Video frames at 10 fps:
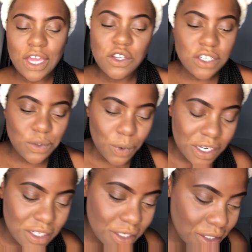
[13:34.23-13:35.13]
should
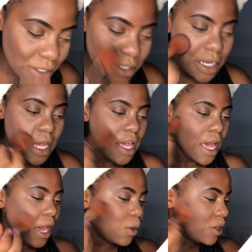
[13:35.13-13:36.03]
watch it.
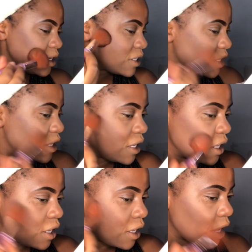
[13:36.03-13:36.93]
I honestly
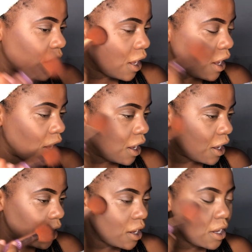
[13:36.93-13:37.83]
think
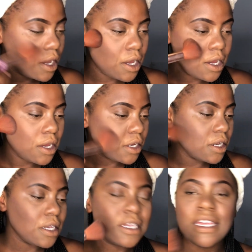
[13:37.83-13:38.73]

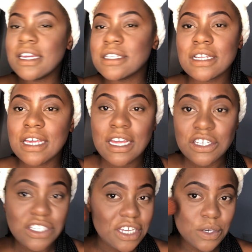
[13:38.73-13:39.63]
Natalie and
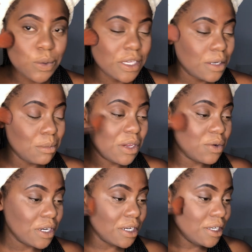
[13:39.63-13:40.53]
Shane will get
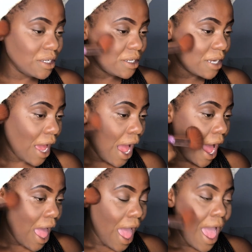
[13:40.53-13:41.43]
married.
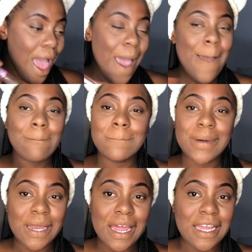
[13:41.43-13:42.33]

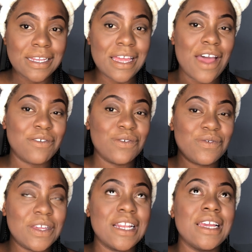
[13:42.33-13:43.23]
But I have a
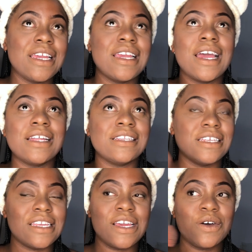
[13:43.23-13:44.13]
feeling
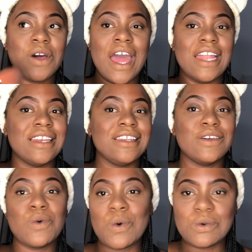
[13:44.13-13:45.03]
Danielle and
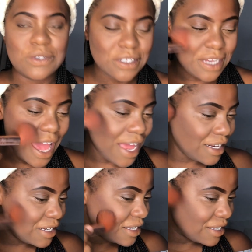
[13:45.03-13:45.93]
Nick won't.
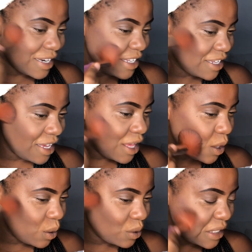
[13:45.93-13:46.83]
And
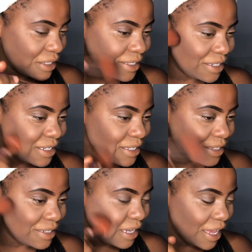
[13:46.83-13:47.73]
Danielle is just